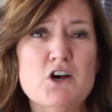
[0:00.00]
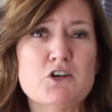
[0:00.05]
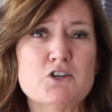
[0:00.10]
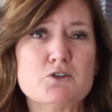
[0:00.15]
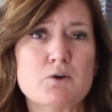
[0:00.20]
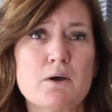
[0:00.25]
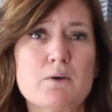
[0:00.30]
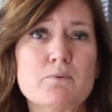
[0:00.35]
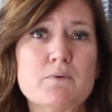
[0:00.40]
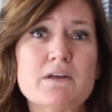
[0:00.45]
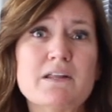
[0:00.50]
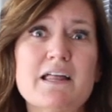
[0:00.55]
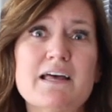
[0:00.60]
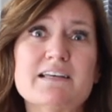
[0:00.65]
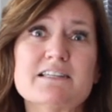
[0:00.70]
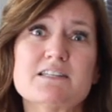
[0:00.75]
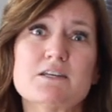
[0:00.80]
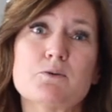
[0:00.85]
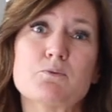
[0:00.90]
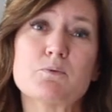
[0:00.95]
So I
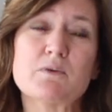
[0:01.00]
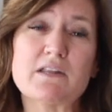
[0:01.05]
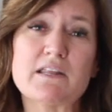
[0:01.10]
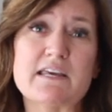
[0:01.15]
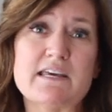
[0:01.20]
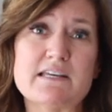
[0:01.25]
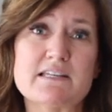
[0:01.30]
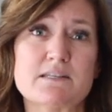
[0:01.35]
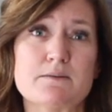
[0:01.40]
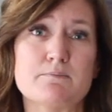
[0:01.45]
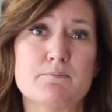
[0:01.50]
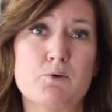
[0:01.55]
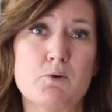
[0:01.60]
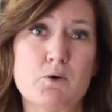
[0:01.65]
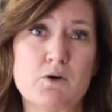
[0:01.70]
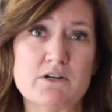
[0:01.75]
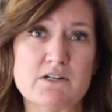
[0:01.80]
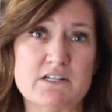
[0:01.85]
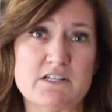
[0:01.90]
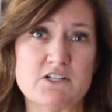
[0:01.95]
realized that it really is
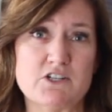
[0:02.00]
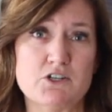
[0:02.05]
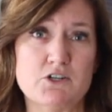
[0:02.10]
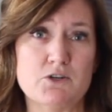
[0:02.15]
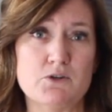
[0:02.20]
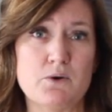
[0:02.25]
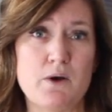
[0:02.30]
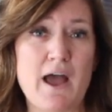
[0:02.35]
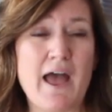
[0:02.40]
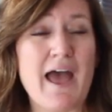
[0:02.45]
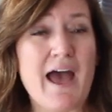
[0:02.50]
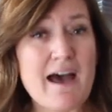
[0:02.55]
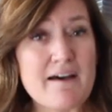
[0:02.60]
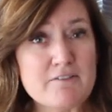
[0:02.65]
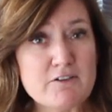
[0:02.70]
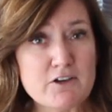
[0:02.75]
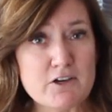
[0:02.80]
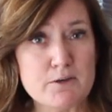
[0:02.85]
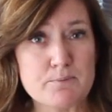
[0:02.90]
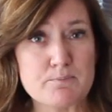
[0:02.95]
important to
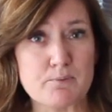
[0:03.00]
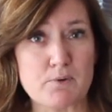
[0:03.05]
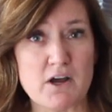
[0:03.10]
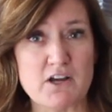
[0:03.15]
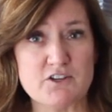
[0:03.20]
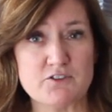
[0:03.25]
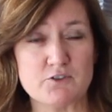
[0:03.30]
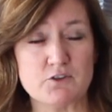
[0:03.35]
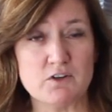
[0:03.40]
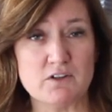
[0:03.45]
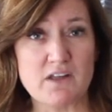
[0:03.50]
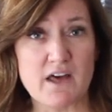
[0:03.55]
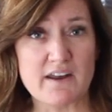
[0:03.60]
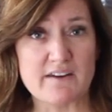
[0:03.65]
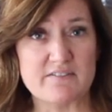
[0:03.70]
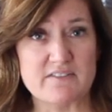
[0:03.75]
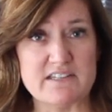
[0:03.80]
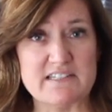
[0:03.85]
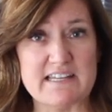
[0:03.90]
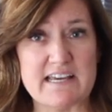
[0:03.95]
have a good brush for a
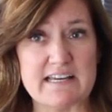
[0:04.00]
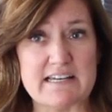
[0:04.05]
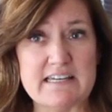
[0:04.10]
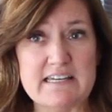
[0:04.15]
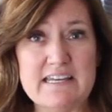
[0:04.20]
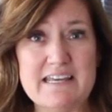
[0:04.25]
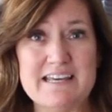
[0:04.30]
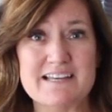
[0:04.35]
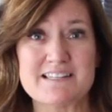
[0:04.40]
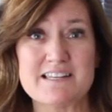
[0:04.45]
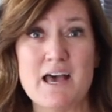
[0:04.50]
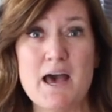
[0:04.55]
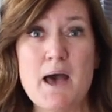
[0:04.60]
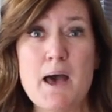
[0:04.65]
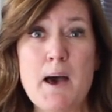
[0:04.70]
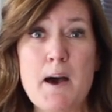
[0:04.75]
lot of the techniques,